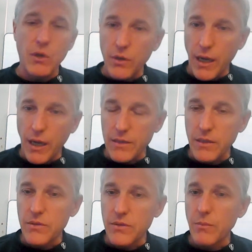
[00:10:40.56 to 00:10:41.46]

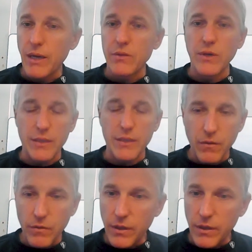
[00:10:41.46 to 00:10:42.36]
curiosities about their
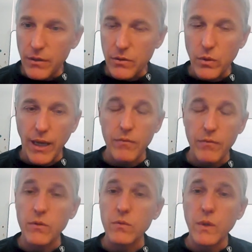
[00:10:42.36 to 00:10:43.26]
activities or what
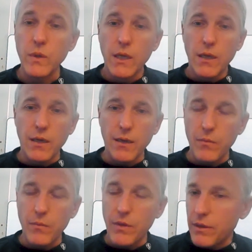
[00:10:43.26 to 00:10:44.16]
have you,
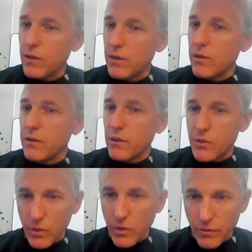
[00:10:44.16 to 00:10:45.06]
that
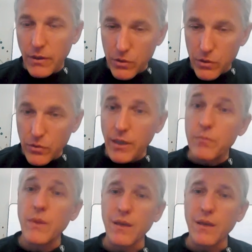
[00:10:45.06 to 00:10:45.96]
they're sort of an
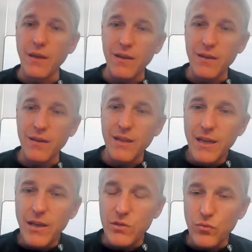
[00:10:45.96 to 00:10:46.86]
extreme, and
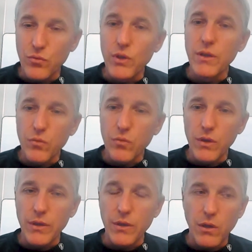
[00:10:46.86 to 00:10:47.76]
it's
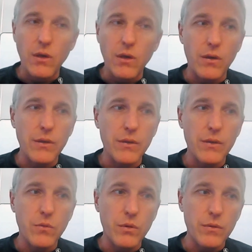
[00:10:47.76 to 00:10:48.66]
really hard
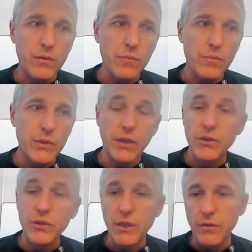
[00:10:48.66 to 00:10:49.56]
or
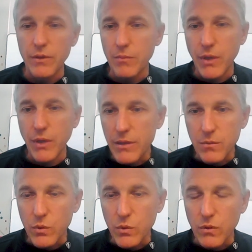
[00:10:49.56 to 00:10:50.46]
potentially even
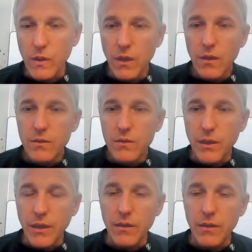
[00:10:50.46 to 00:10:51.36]
impossible
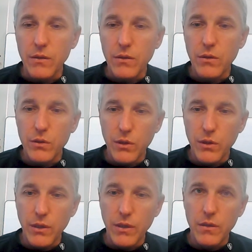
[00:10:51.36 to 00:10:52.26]
to get
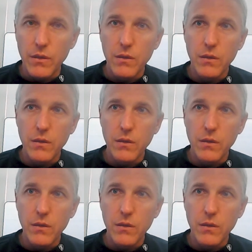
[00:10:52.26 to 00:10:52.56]
good,